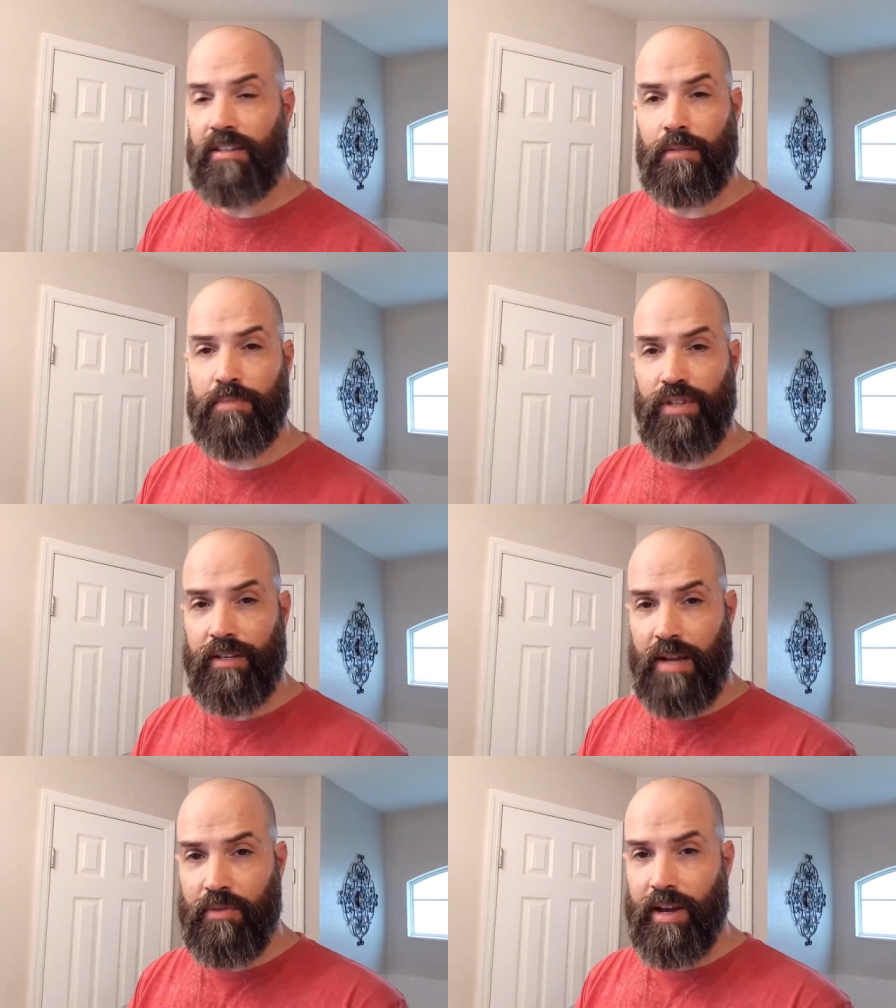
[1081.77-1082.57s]
to put
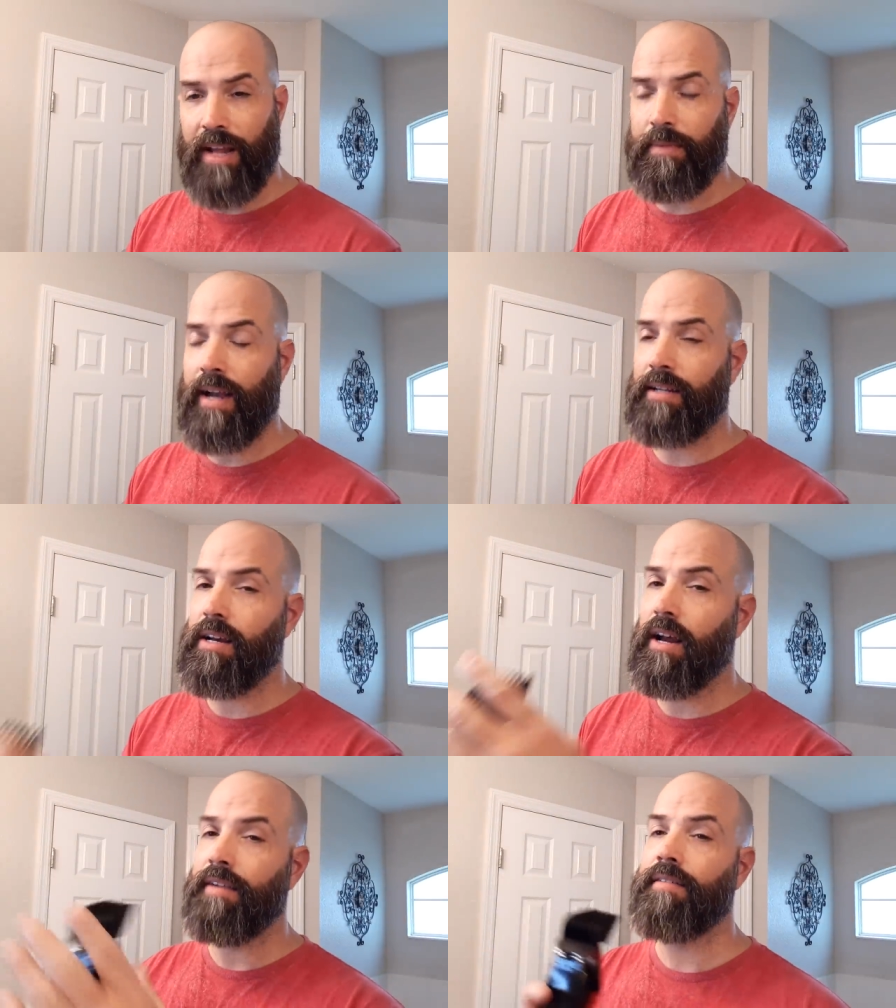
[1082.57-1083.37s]
the number eight back
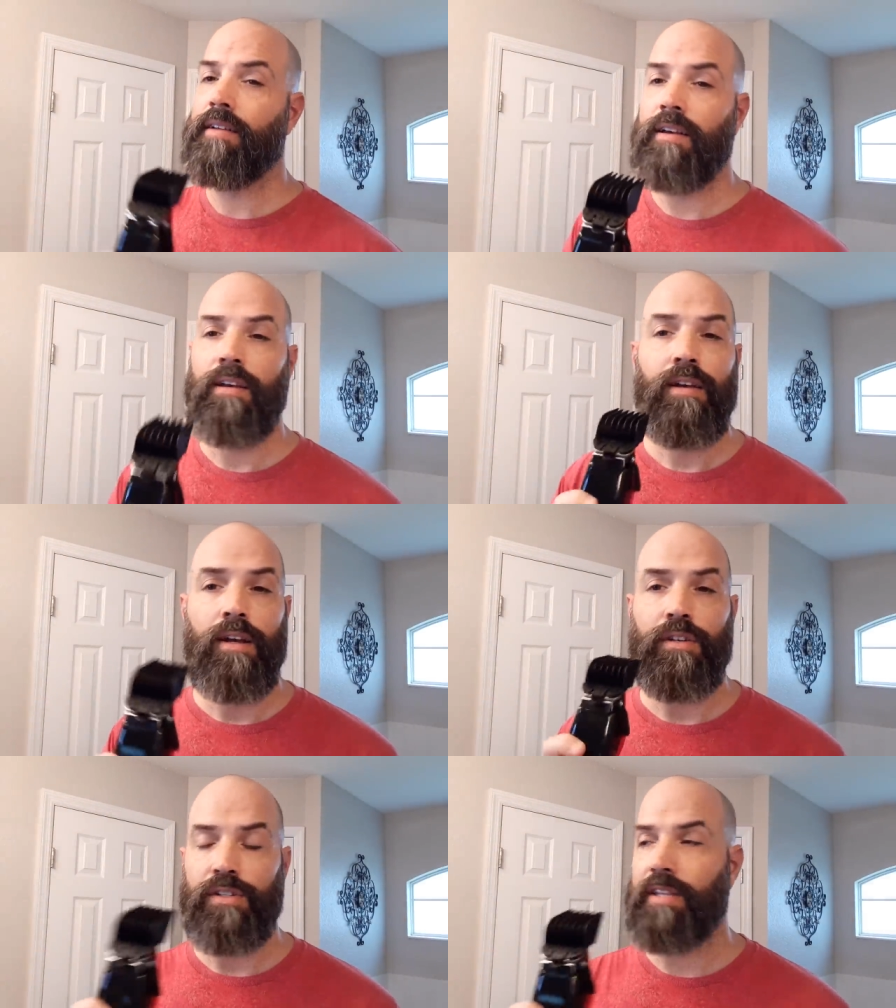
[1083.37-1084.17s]
on
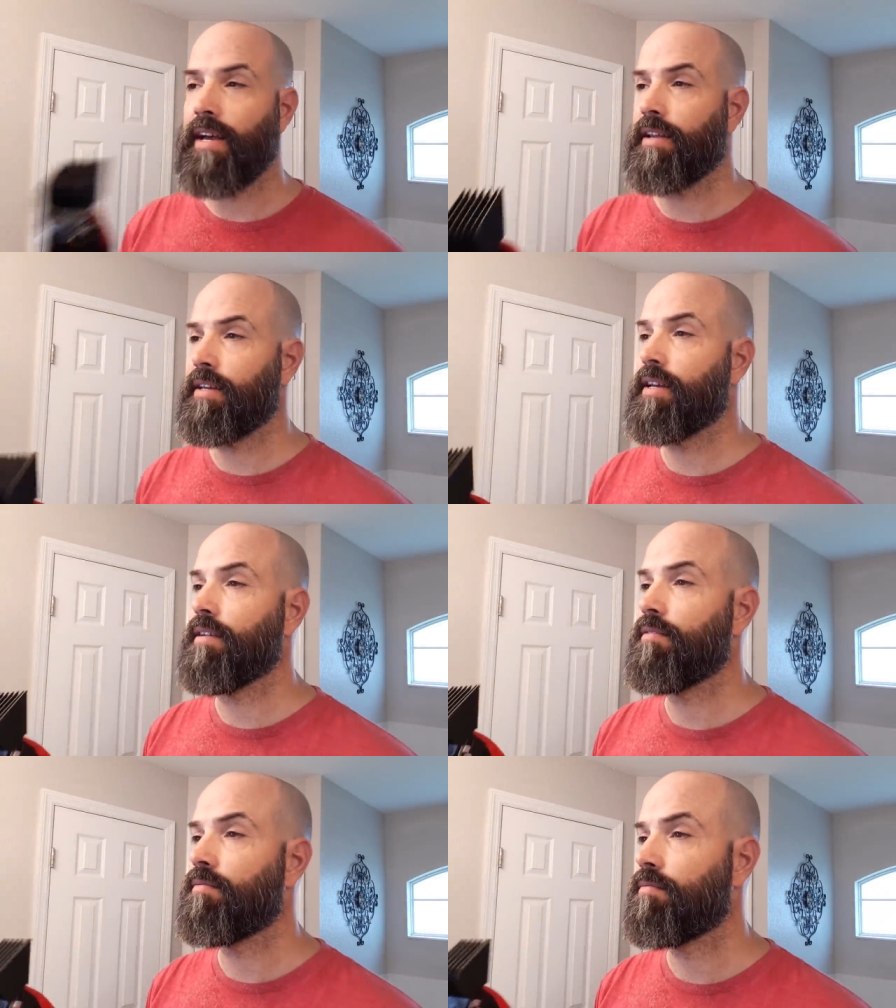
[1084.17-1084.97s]
and just hit that
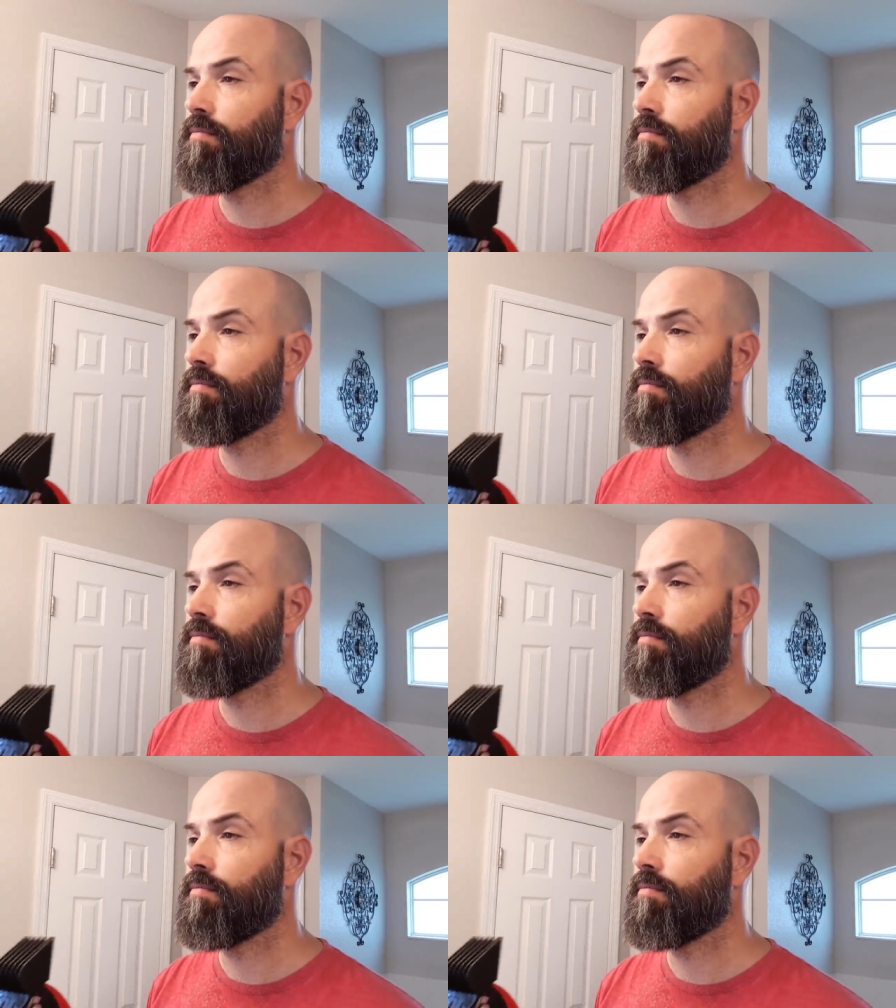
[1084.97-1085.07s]
again.